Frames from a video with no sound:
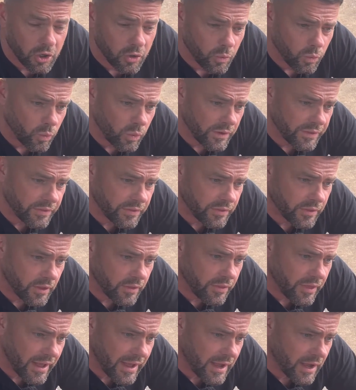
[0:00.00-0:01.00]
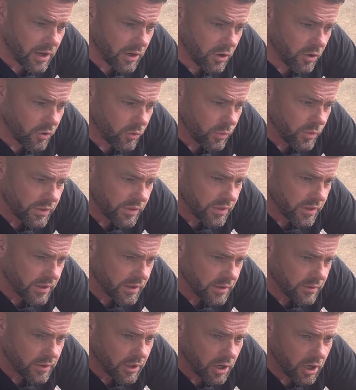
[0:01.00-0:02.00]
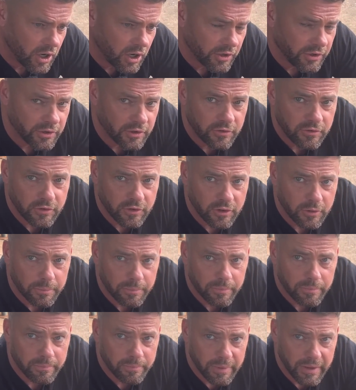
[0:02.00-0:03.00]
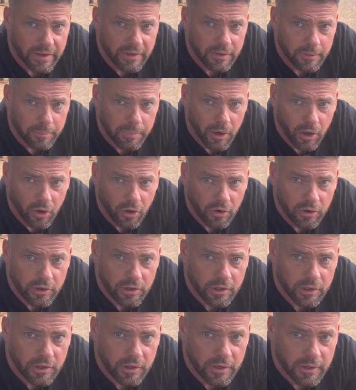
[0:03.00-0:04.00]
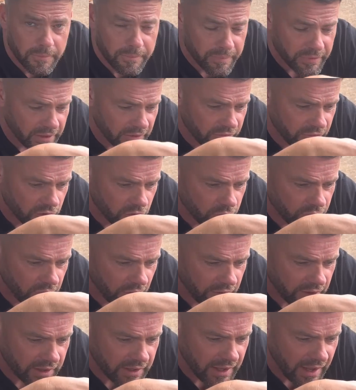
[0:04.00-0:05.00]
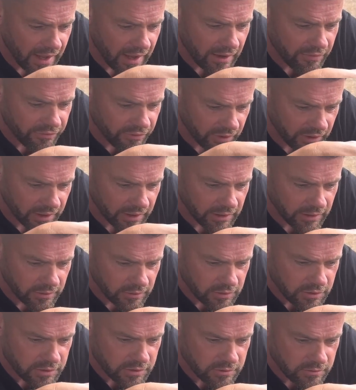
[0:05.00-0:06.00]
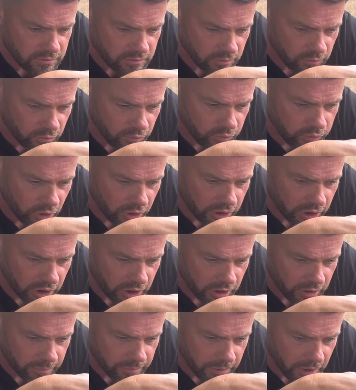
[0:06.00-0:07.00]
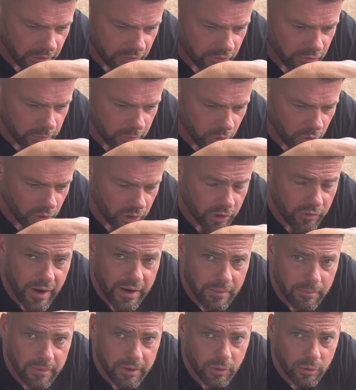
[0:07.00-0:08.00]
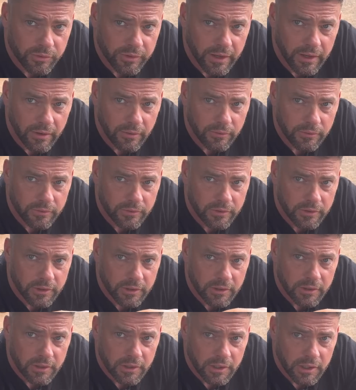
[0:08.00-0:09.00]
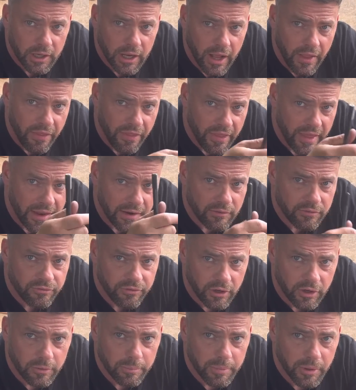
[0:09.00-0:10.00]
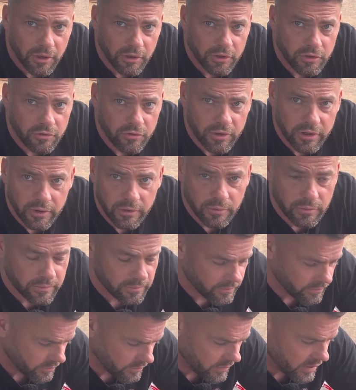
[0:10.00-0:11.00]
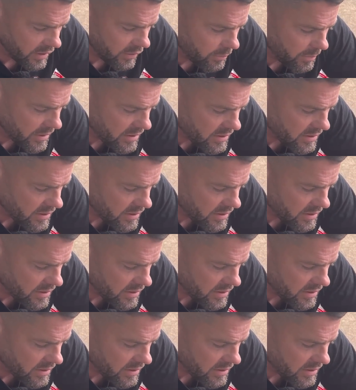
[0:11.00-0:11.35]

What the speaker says: with that along with the hardness of the bit in the block, if you very carefully run a smaller end mill down, and then followed by the drill, it's been